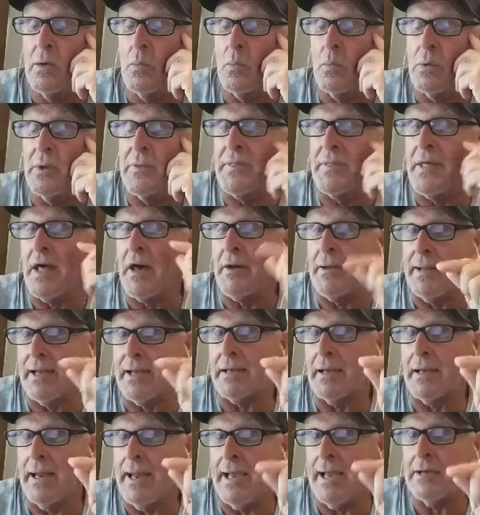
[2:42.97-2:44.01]
without
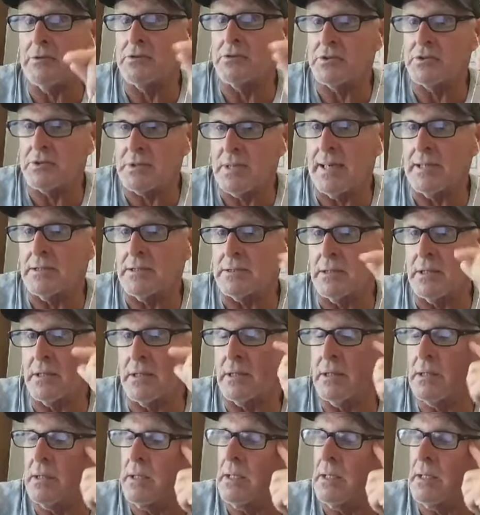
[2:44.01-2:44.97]
exercising.